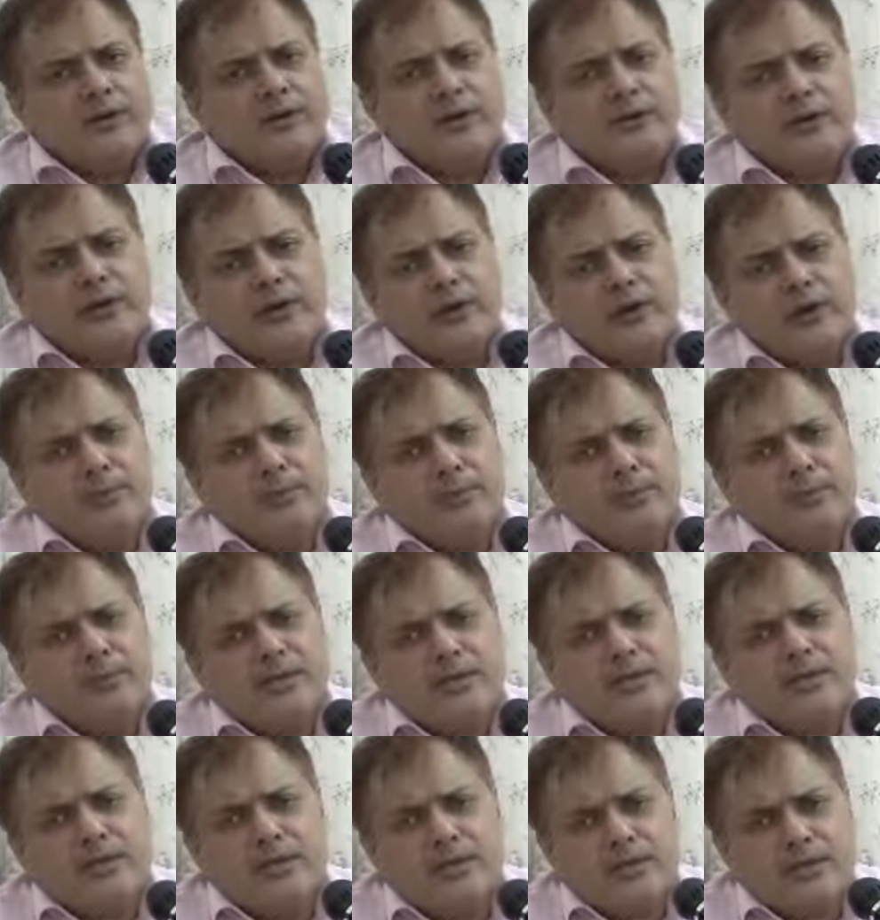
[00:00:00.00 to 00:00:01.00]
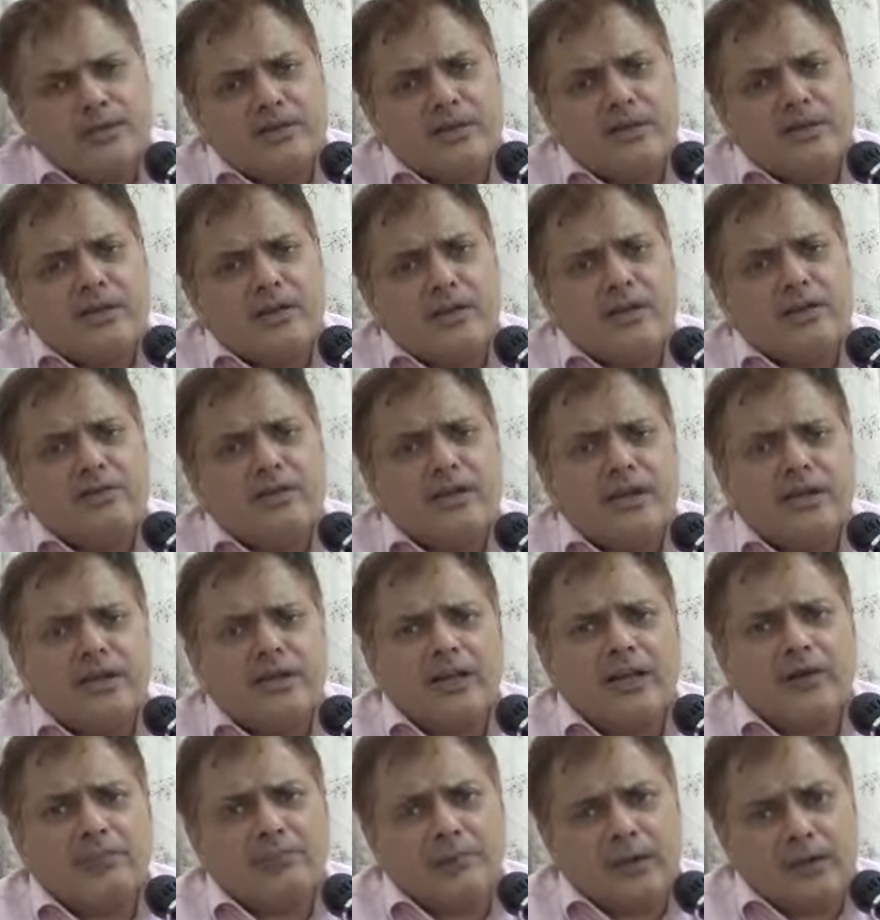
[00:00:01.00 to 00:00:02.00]
51% citizens
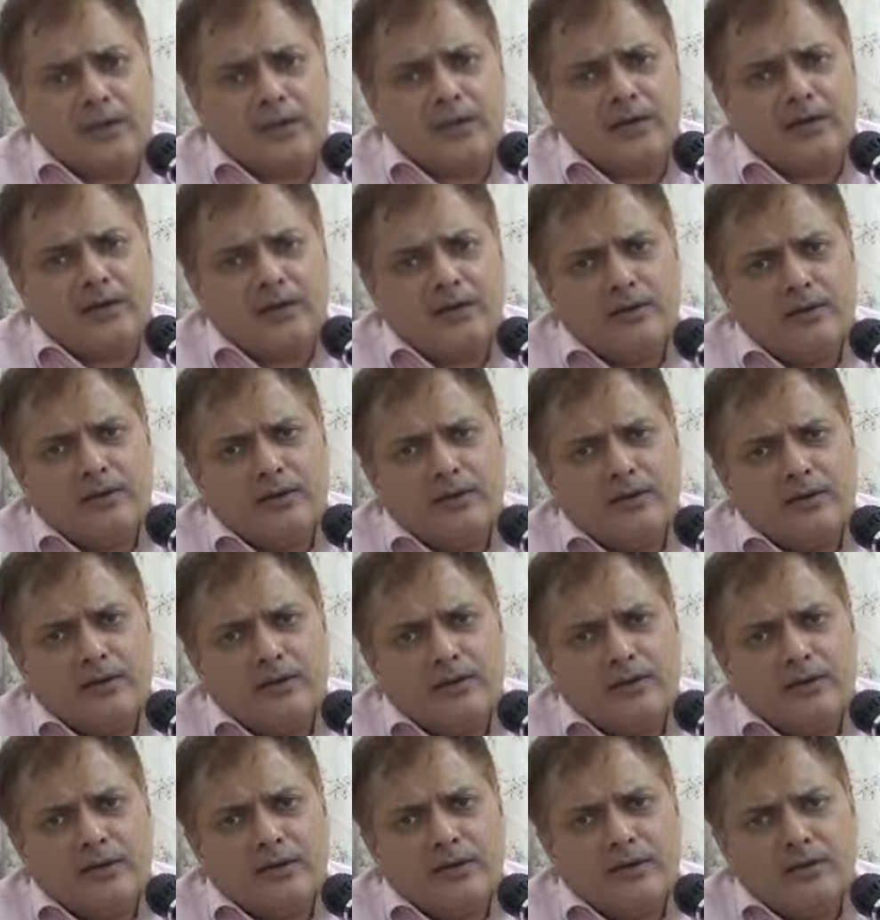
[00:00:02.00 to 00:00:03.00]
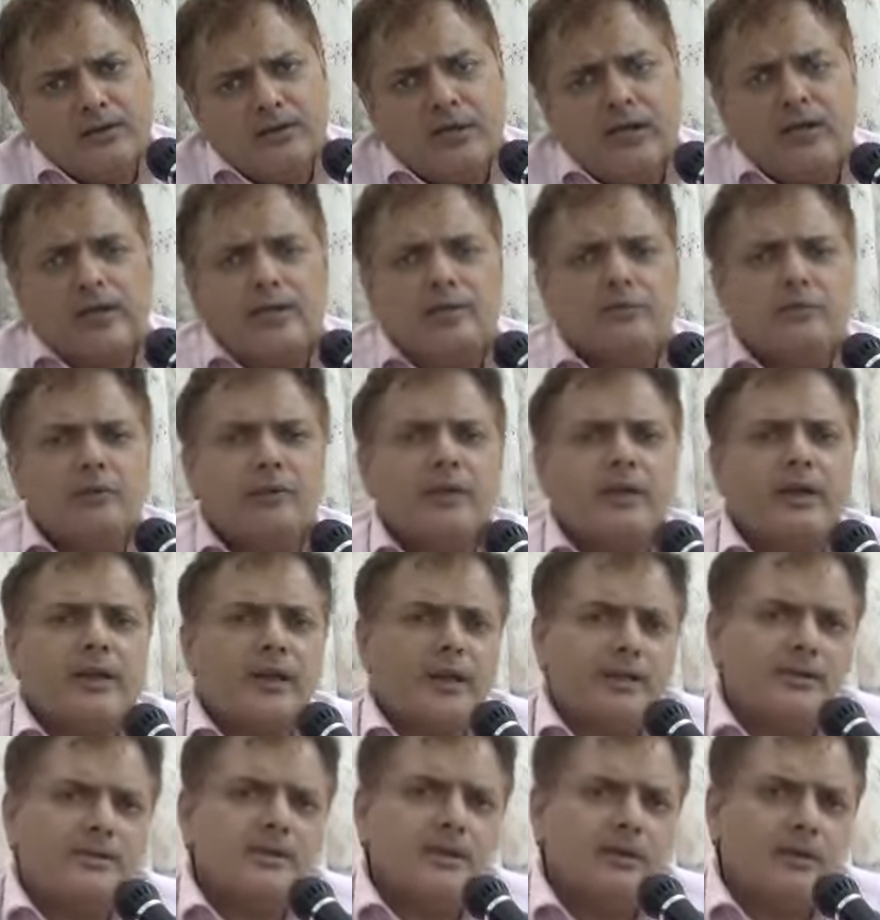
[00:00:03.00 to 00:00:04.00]
reject that plan, then it will be
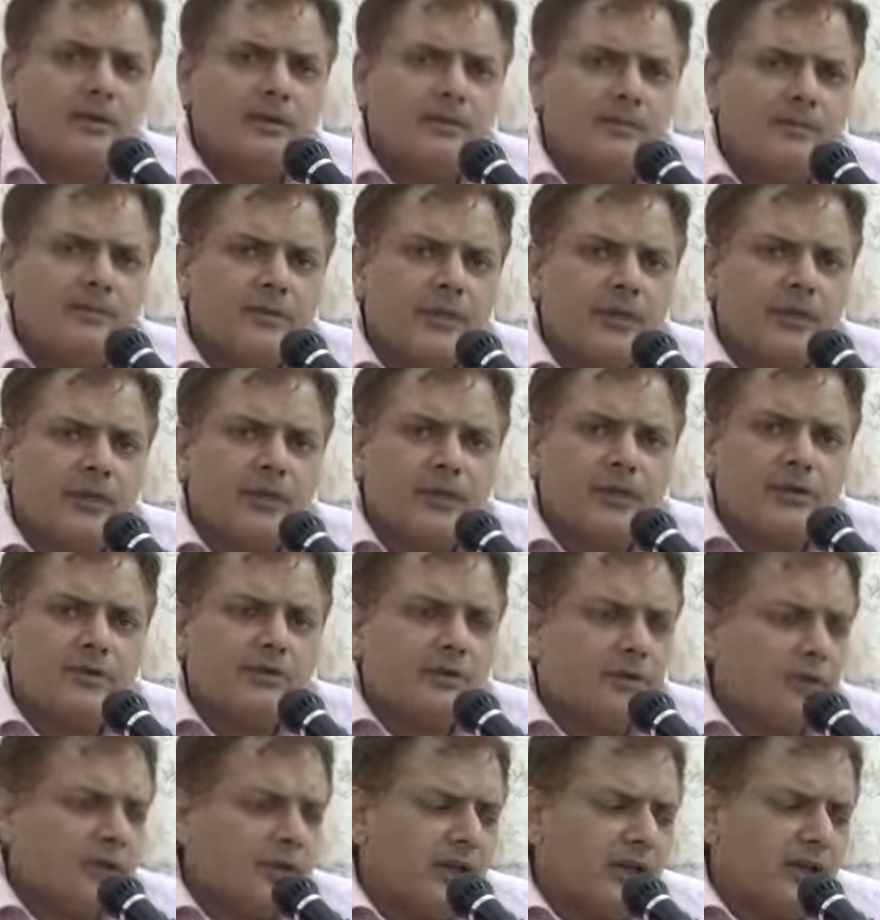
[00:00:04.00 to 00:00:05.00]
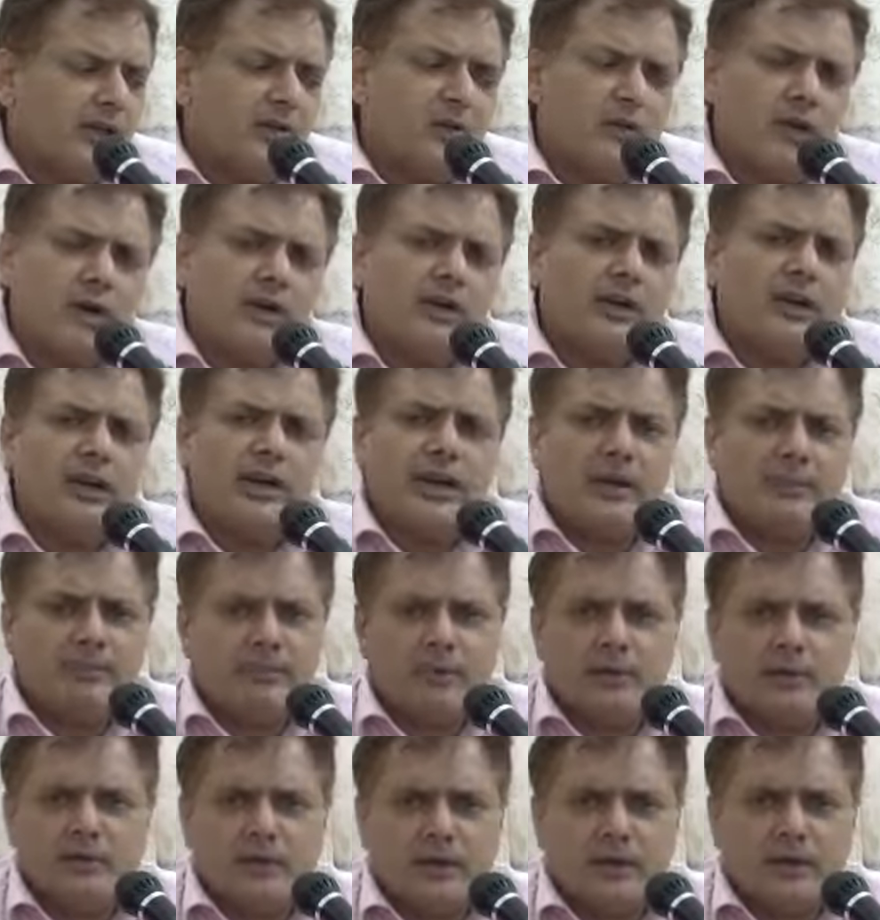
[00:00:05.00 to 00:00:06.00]
cancelled. So they do not need
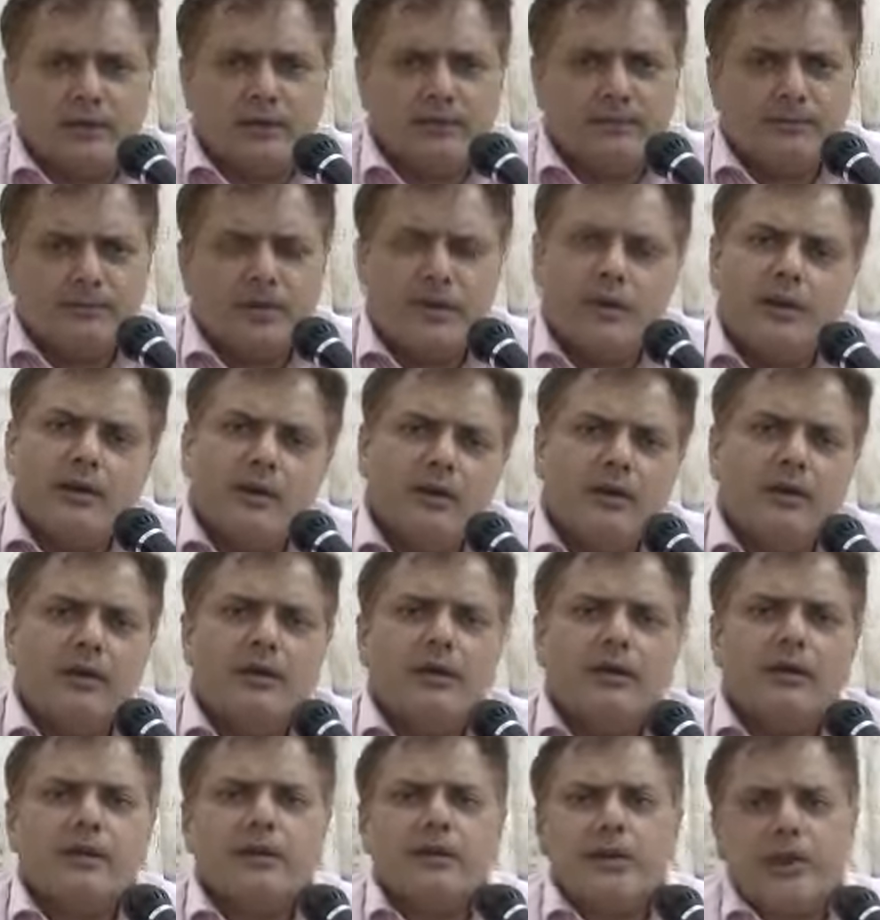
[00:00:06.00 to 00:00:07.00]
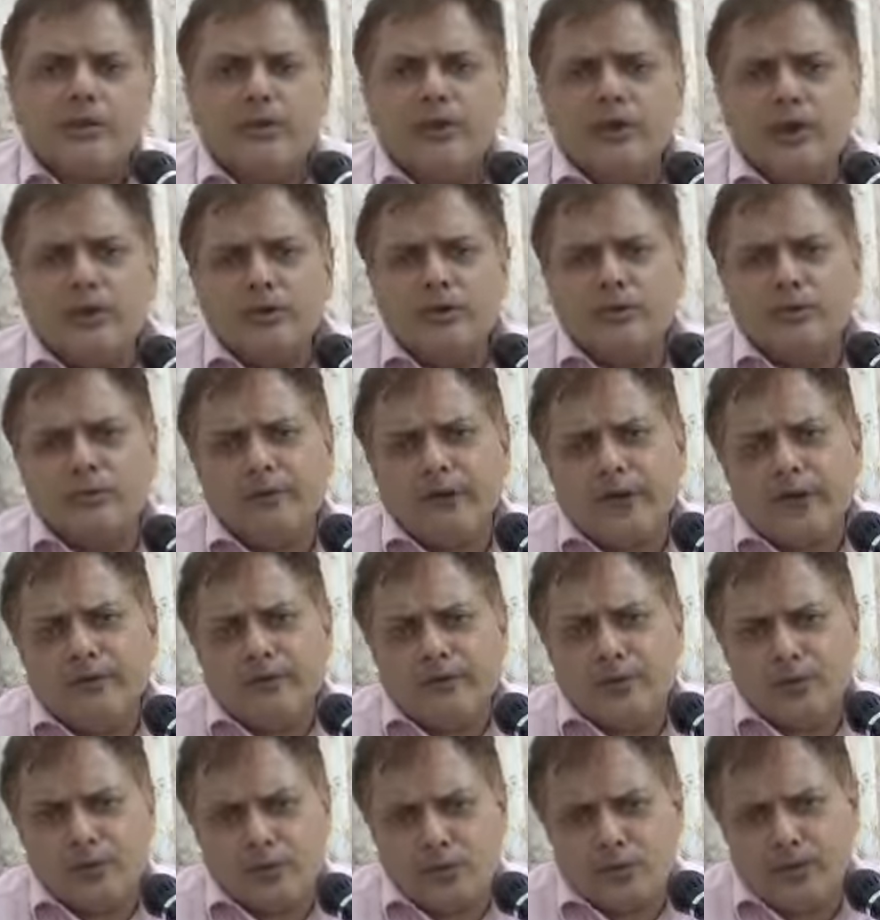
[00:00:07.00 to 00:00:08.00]
approval. They will have to
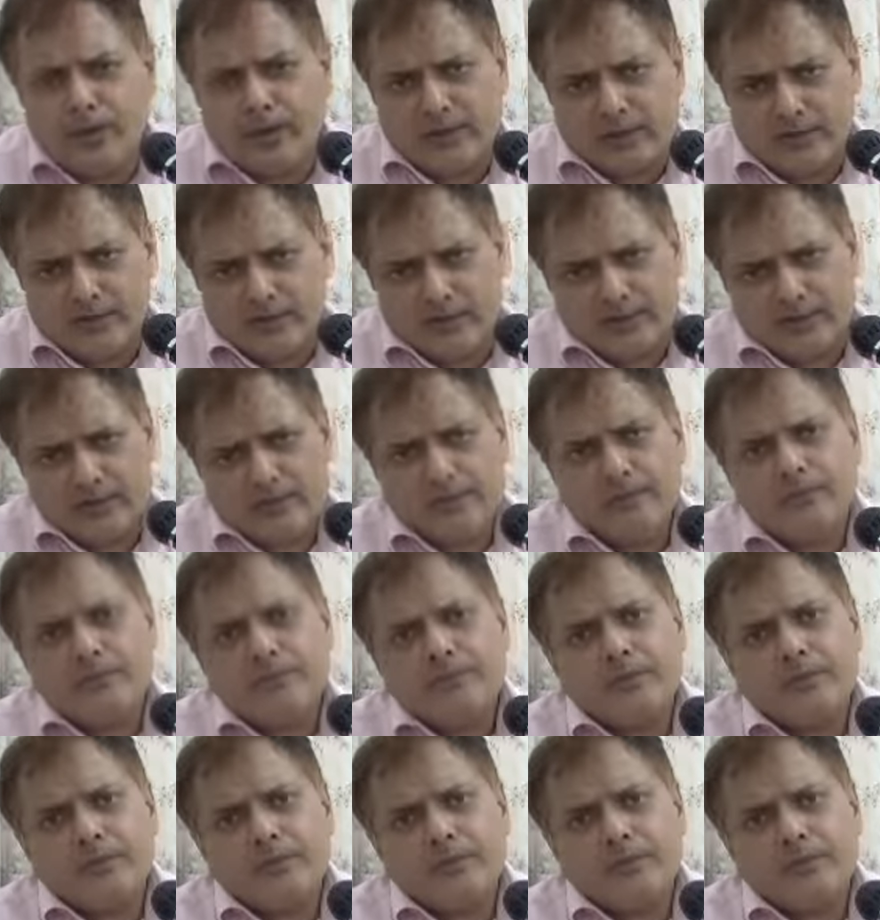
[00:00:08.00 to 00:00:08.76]
wait for 2 months.